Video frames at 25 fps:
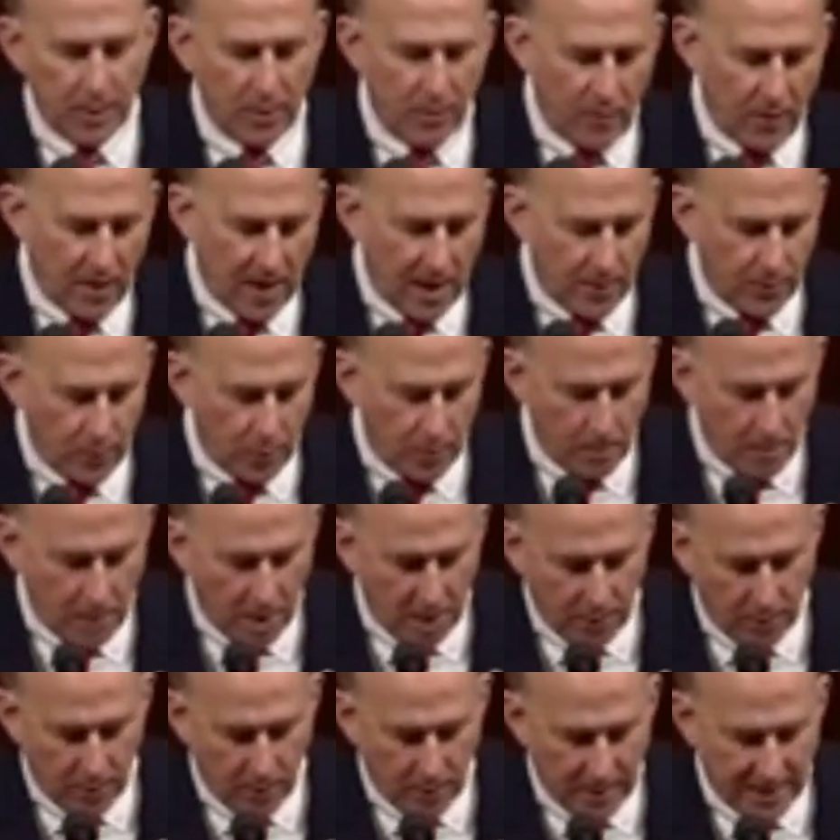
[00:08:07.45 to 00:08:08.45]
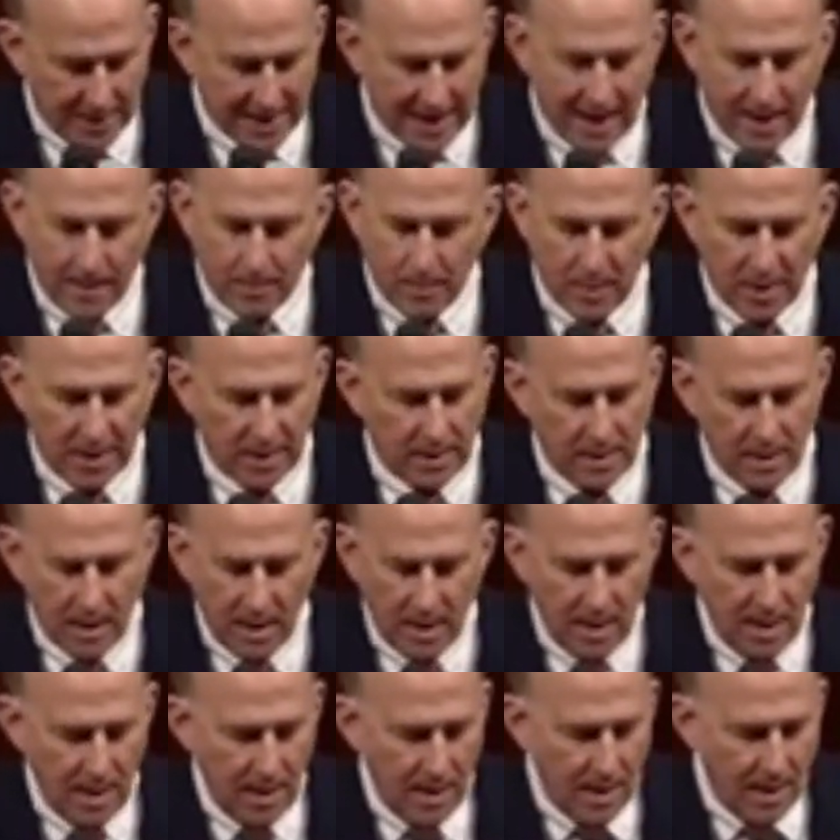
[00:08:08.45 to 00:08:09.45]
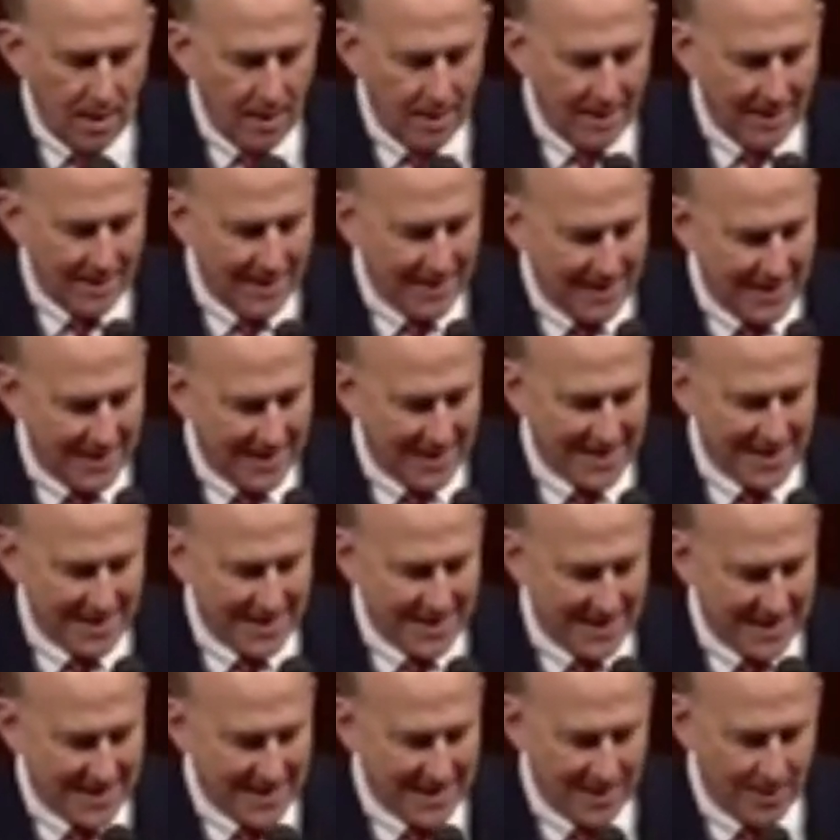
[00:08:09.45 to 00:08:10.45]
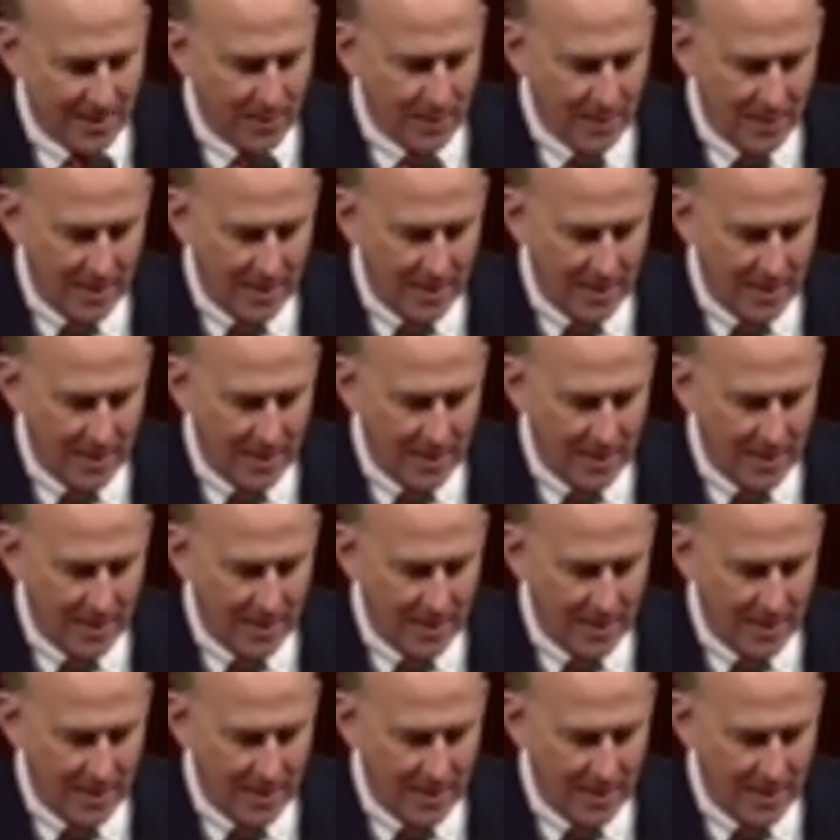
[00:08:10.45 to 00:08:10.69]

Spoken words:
apparently they had a wonderful home, swimming pool,